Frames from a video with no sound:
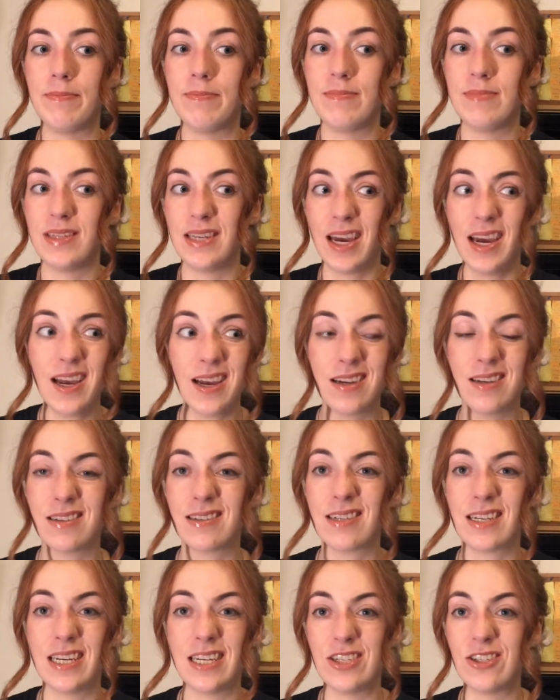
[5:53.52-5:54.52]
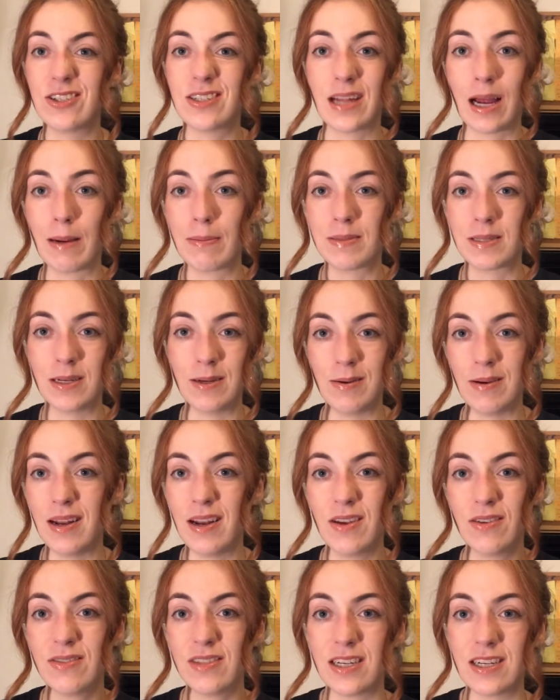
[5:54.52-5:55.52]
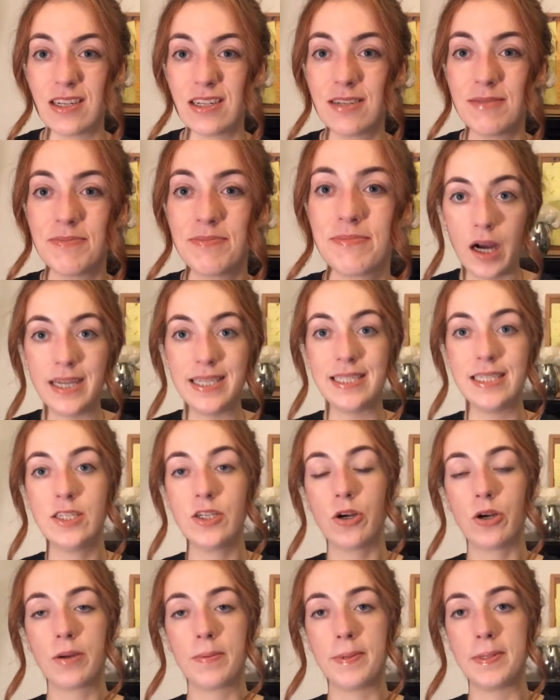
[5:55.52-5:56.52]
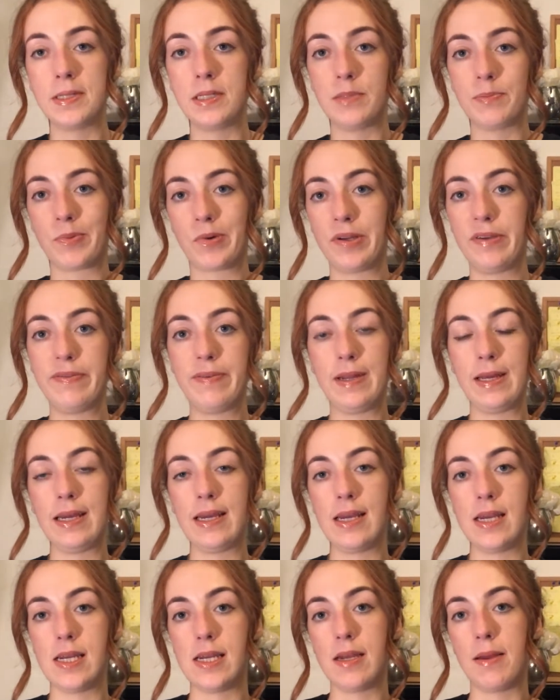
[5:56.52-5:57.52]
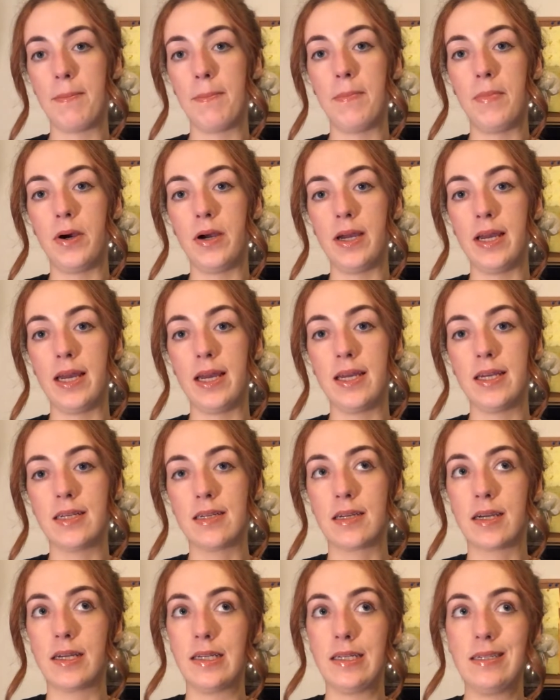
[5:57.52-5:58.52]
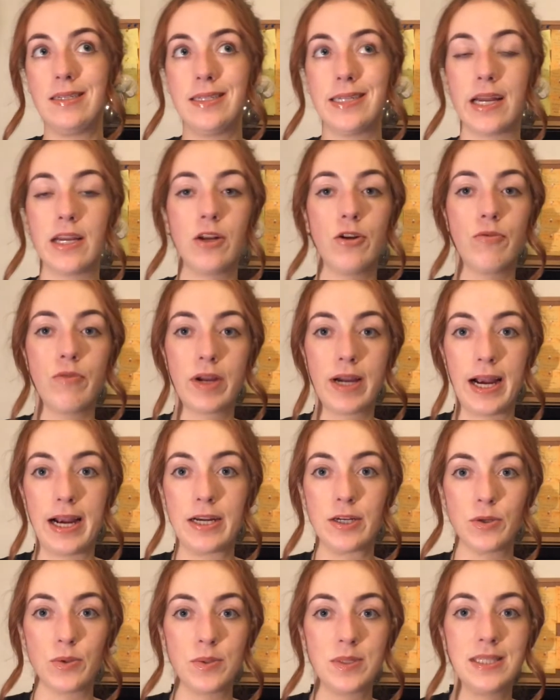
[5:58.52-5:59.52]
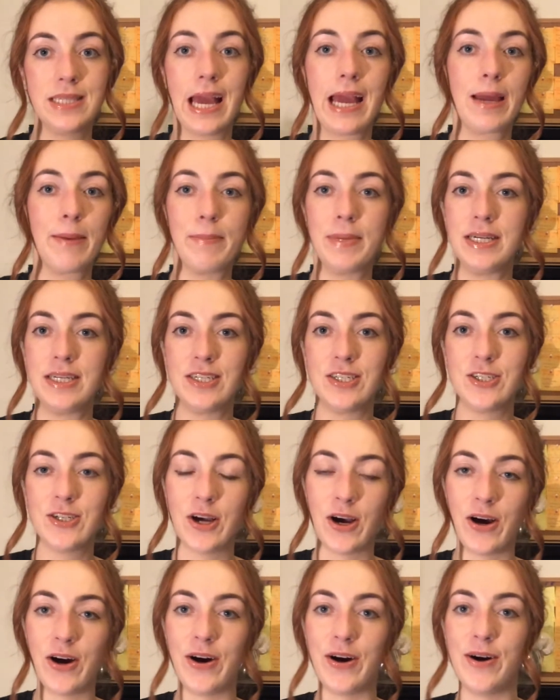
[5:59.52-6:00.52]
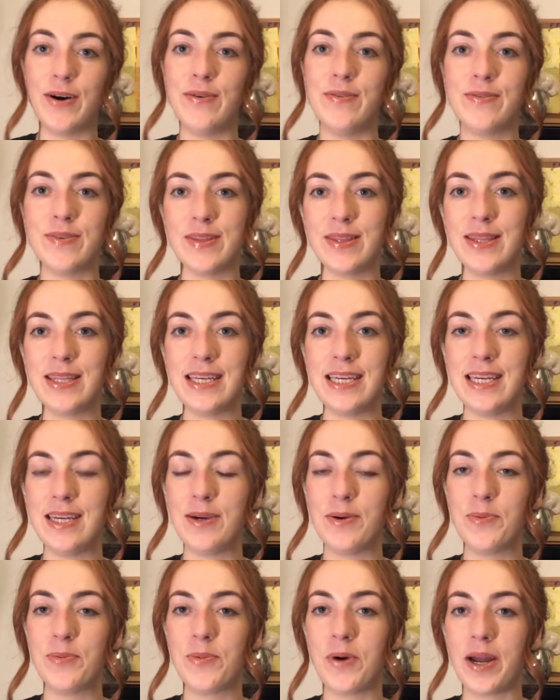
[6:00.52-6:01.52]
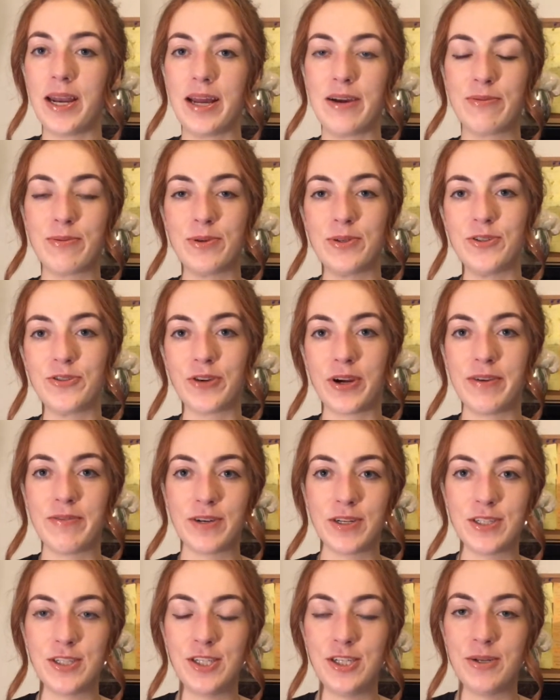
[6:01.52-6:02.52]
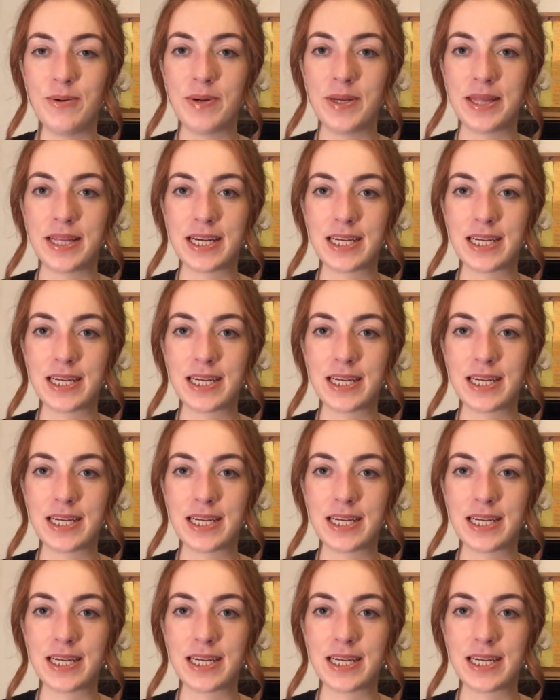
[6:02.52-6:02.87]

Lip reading: yeah, he just absolutely loves it. I did talk about this briefly in my kind of Daniel Ricciardo segment of the What F1 Drivers Do in Their